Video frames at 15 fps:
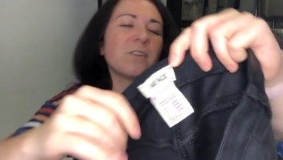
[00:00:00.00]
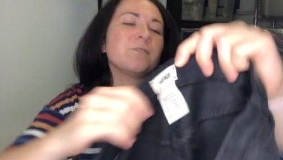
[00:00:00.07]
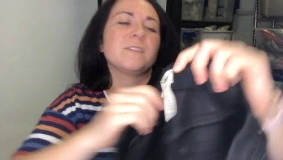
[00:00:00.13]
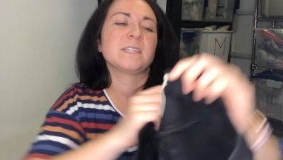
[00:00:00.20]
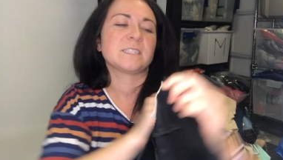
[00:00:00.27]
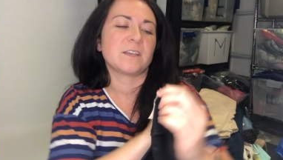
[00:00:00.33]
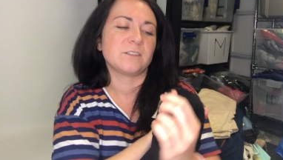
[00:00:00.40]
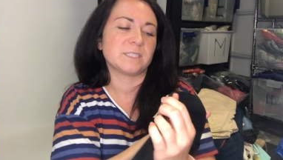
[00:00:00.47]
know if
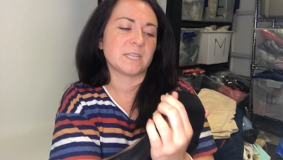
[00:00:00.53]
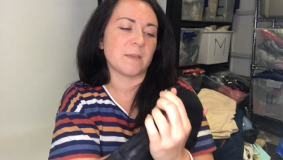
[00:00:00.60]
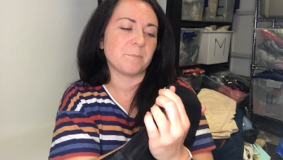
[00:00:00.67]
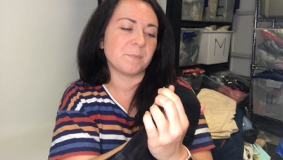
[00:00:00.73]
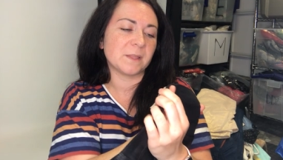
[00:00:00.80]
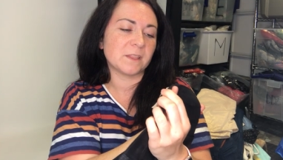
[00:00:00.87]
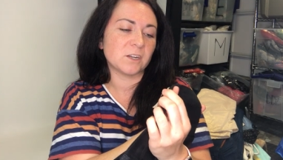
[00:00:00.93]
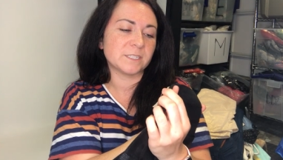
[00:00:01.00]
that's how you say it,
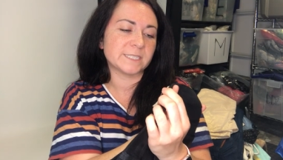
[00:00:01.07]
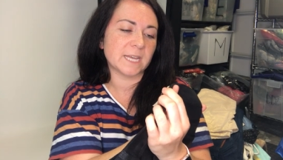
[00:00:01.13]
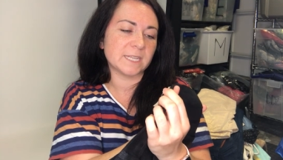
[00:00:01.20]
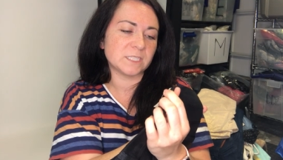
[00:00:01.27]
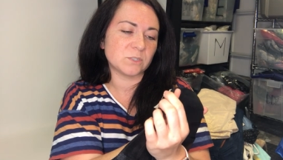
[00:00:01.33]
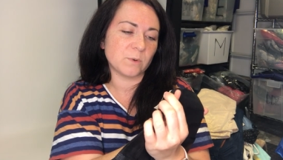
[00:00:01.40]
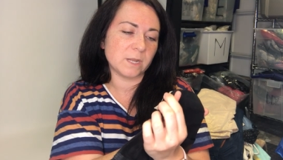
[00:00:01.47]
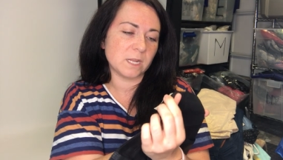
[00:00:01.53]
but they're
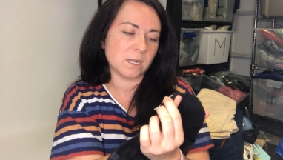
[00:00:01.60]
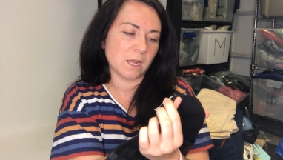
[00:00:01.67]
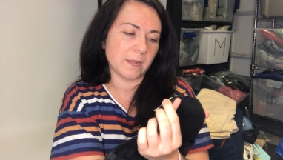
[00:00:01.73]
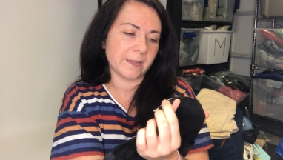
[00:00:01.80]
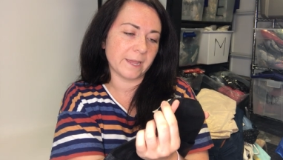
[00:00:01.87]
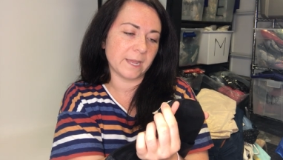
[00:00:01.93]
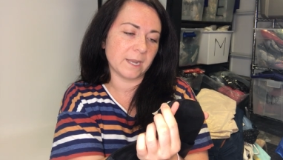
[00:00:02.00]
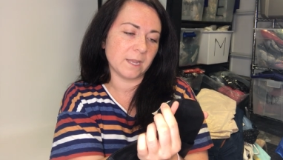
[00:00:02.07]
size
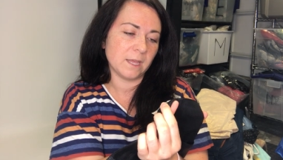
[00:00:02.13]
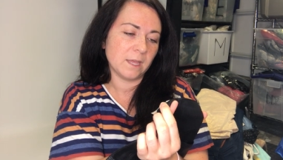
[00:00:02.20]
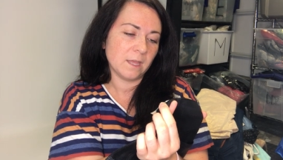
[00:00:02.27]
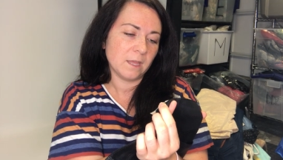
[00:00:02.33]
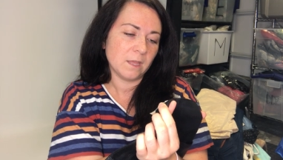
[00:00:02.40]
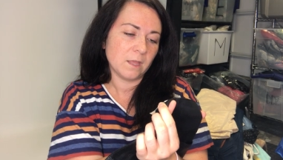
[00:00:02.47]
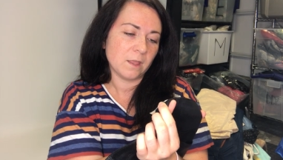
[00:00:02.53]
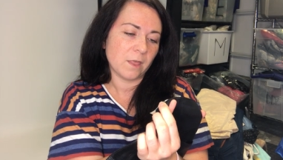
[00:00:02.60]
twenty-nine.
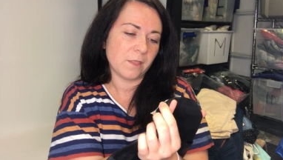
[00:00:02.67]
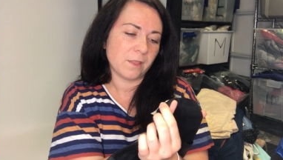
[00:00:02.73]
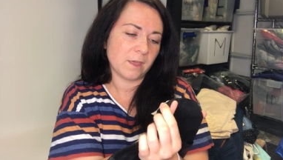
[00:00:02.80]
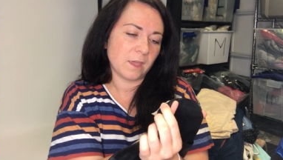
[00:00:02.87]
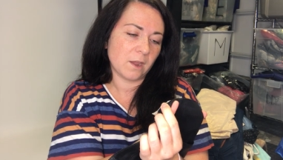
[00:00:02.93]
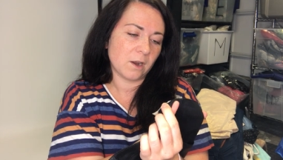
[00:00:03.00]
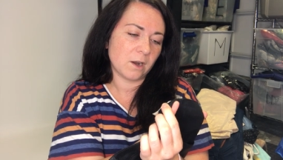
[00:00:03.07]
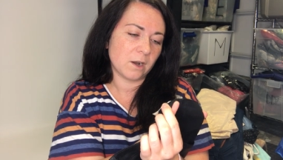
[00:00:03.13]

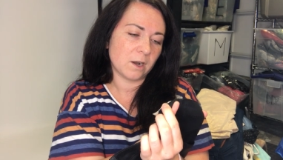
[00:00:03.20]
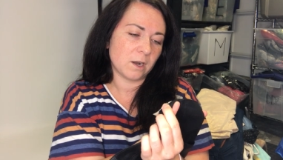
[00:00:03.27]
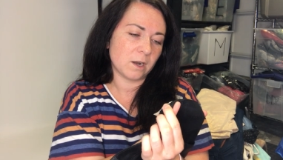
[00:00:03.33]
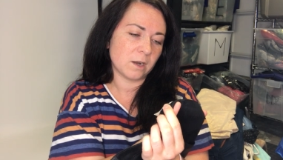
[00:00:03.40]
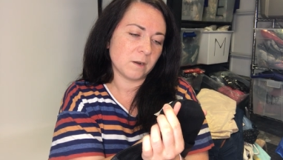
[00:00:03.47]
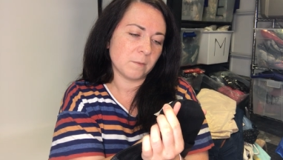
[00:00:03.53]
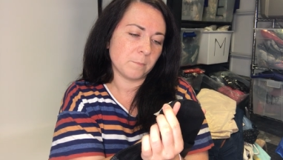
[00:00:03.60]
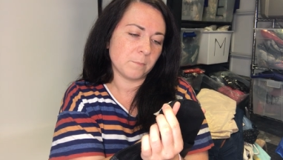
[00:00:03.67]
They
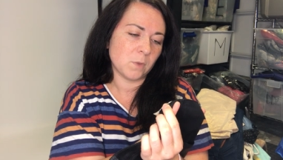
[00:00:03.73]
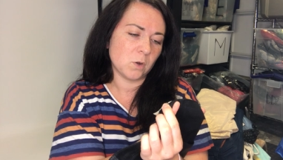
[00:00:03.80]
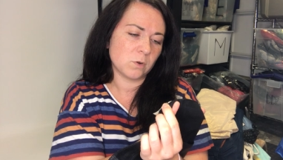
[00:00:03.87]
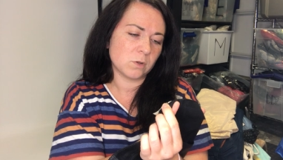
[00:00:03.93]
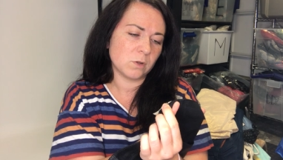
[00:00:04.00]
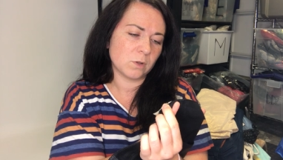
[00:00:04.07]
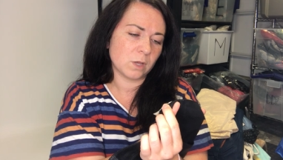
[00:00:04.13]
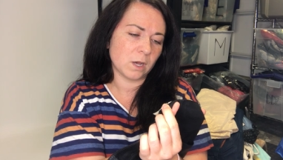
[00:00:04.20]
are
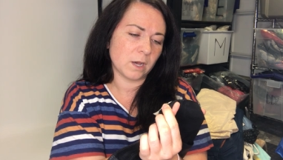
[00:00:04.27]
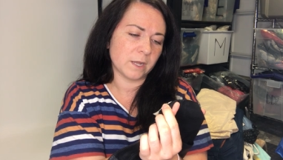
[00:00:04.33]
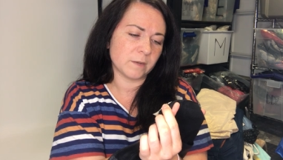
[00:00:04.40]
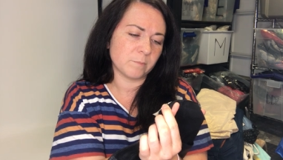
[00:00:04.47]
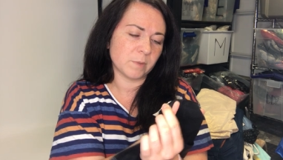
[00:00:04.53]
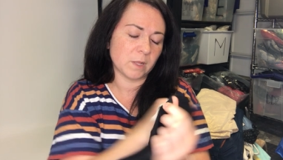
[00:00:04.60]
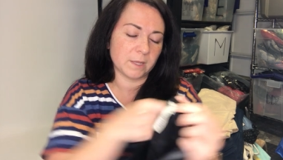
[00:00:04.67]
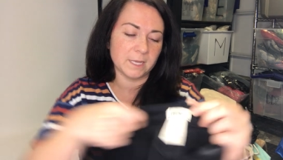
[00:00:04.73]
modal,
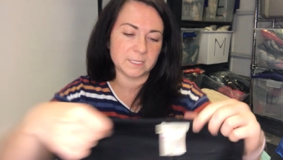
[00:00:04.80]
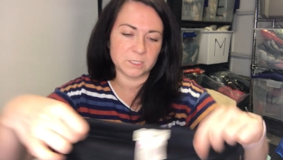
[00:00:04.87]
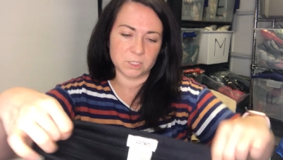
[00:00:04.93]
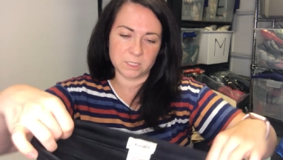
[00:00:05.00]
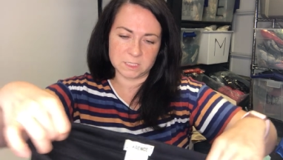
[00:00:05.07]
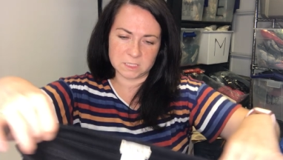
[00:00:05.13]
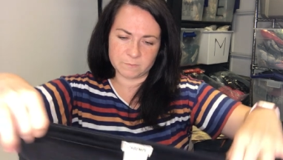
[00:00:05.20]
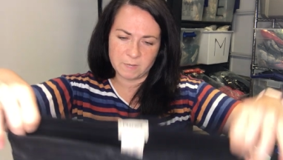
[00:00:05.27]
cotton,
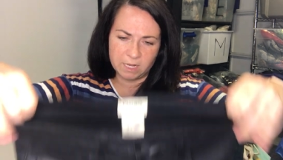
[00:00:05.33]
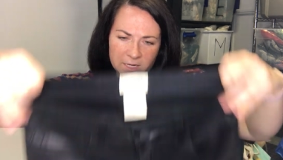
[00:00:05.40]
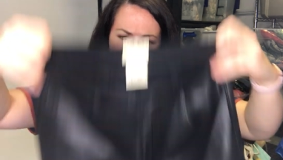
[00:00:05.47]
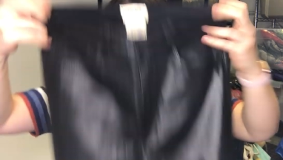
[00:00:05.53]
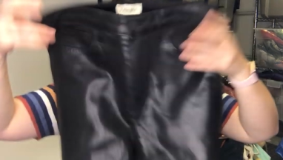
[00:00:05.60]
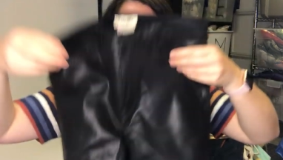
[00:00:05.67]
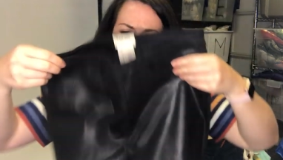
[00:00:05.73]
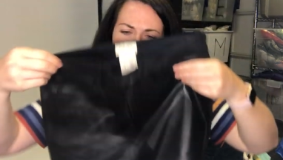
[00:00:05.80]
polyester, and
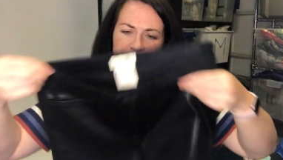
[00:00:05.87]
spandex.